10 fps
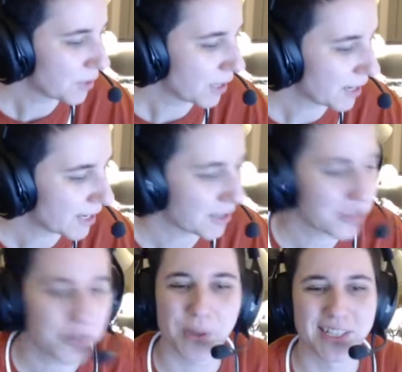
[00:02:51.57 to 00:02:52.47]
I kind of
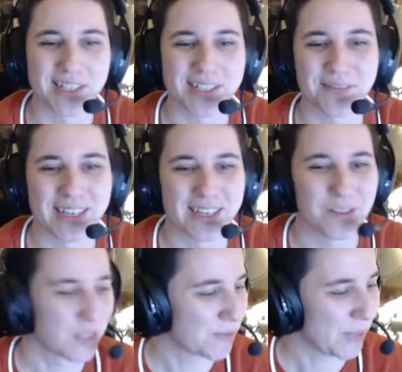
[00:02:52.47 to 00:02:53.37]
squint at something,
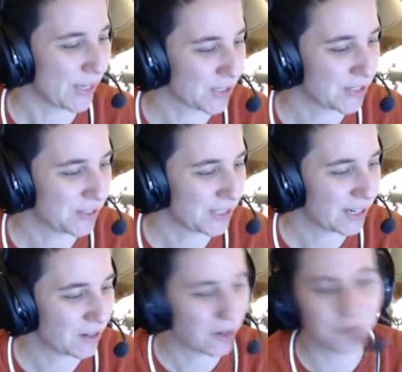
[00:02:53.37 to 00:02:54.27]
if it's being silly,
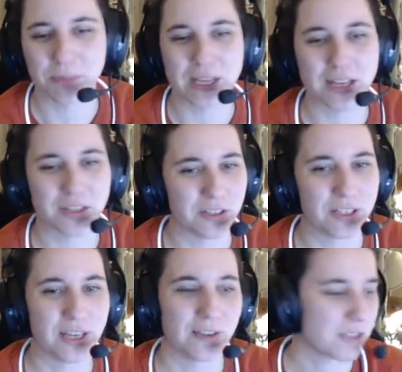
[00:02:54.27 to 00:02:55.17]
if something is
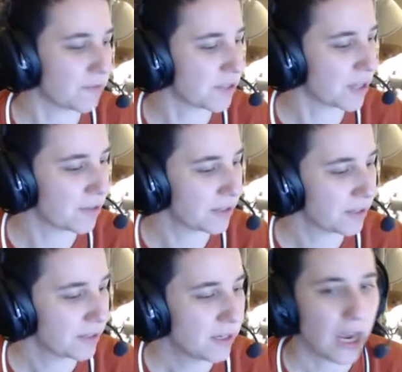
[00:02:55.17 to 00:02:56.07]
silly, that's F7,
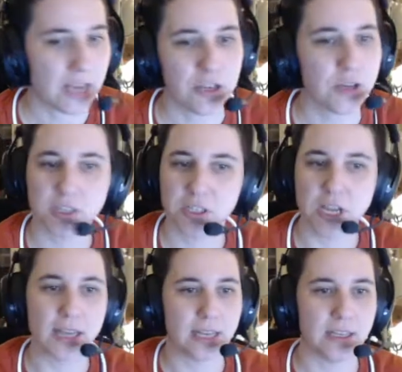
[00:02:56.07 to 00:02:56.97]
and you can
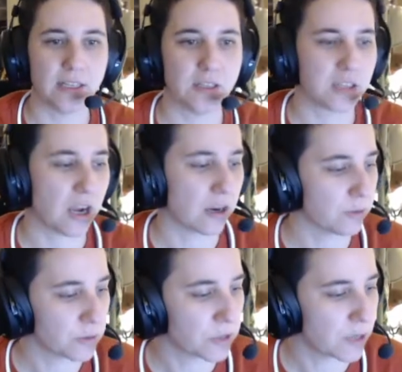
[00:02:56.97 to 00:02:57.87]
assign any of these
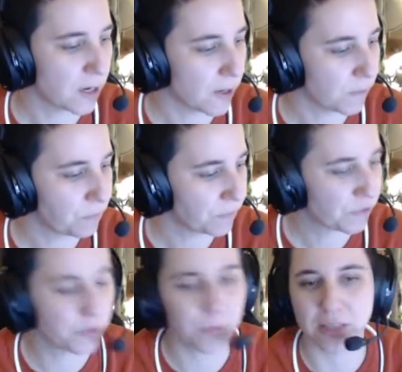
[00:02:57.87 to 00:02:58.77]
toggles.
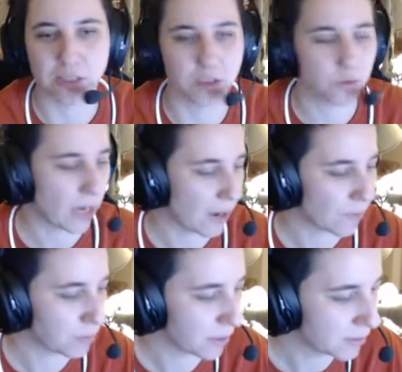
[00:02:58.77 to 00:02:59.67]
For me, this is what I have
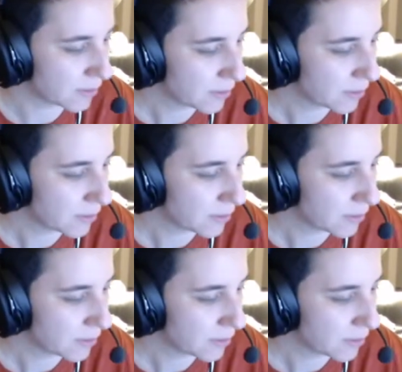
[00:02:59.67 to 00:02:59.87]
on mine.